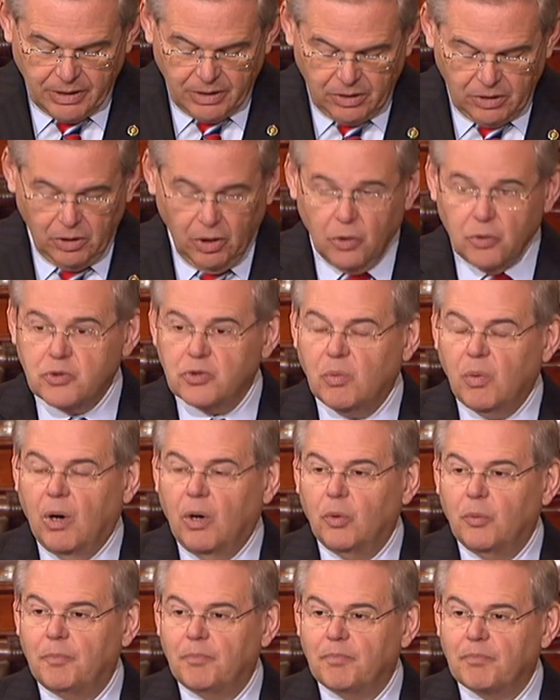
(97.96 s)
Close
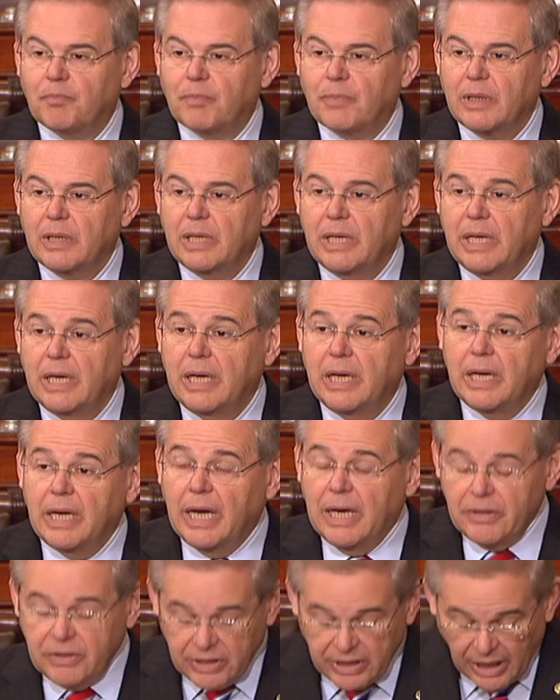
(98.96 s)
quote.
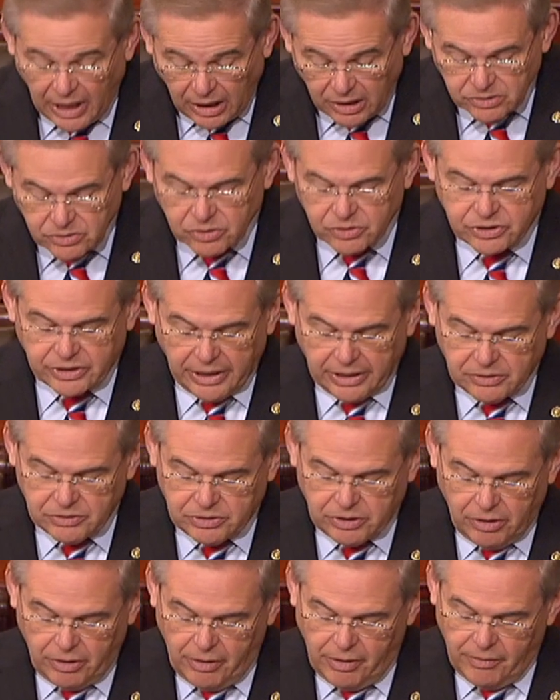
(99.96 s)
And the
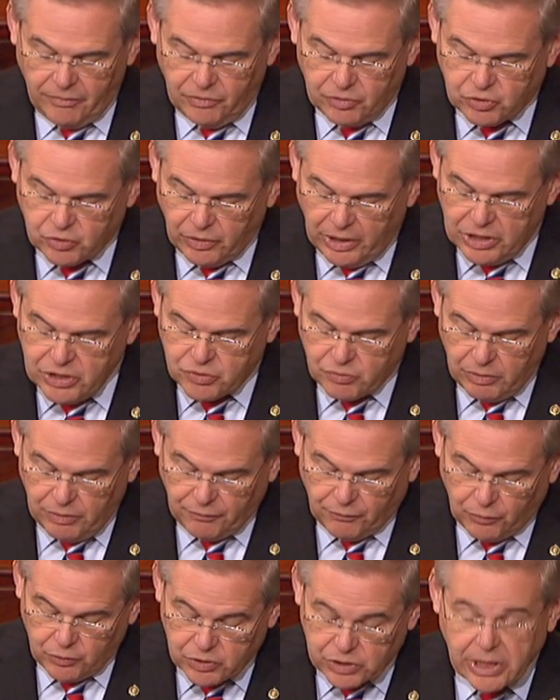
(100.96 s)
Undersecretary of the Treasury
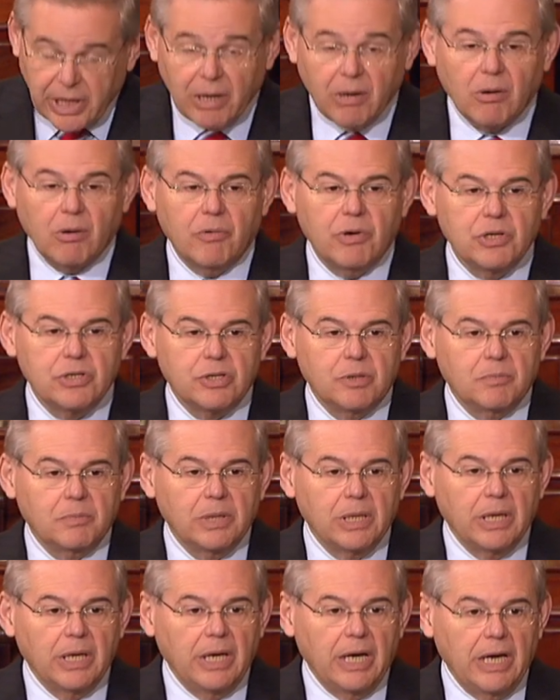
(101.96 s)
for Terrorism
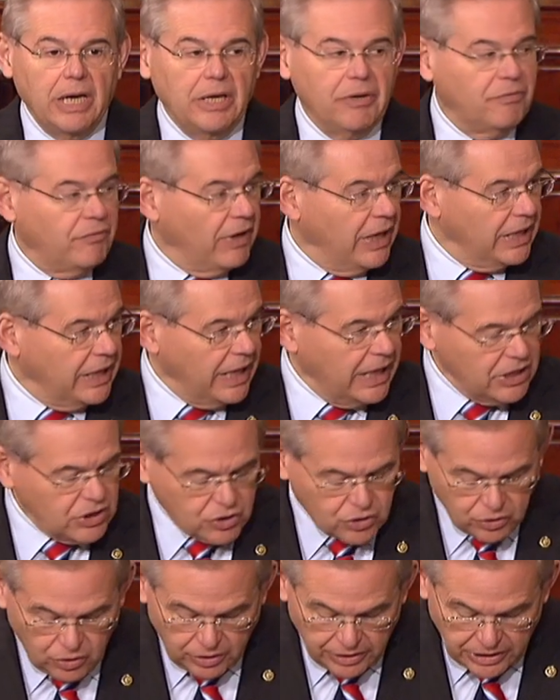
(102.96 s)
and
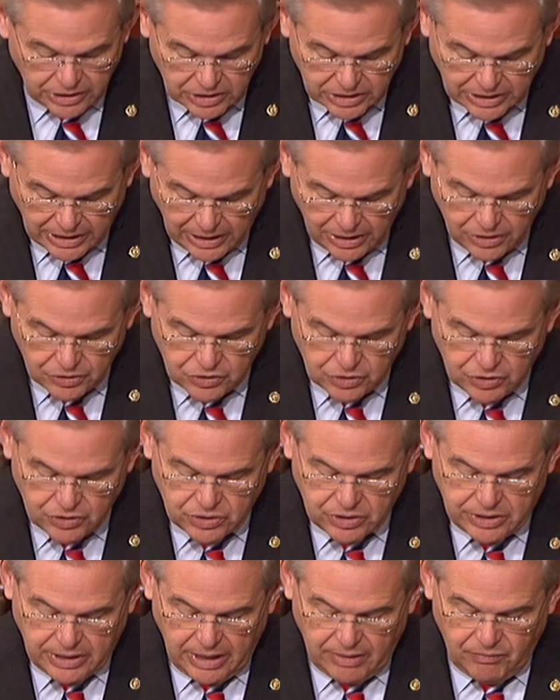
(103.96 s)
Financial
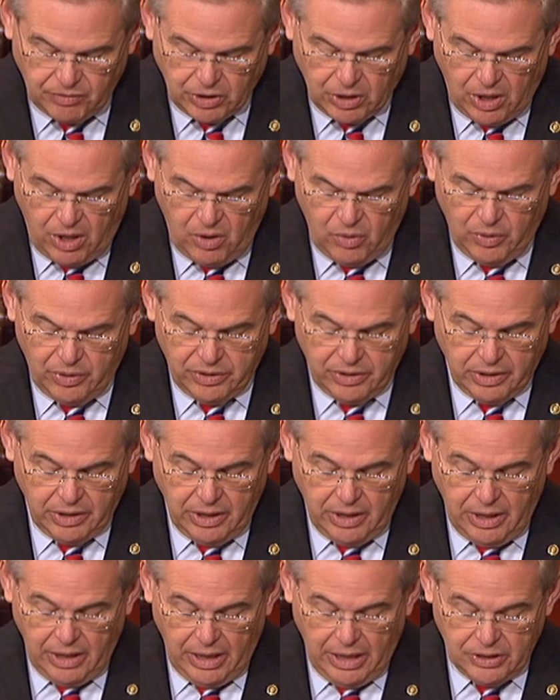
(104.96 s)
Intelligence, David Cohen,
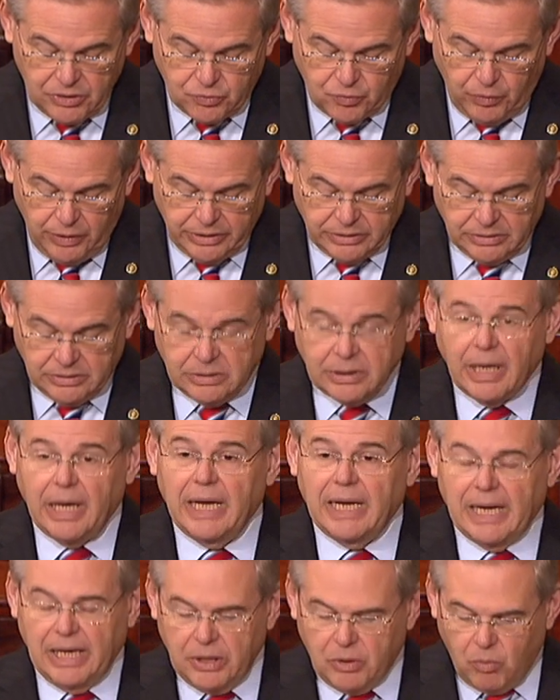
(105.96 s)
has written,
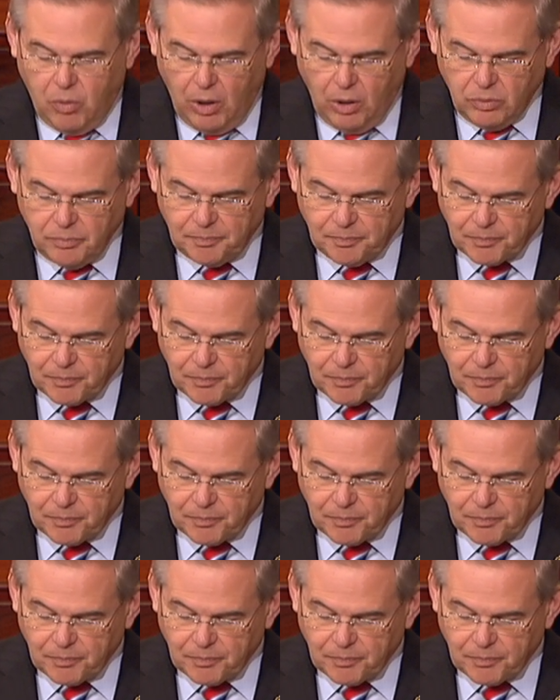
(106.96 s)
and I quote,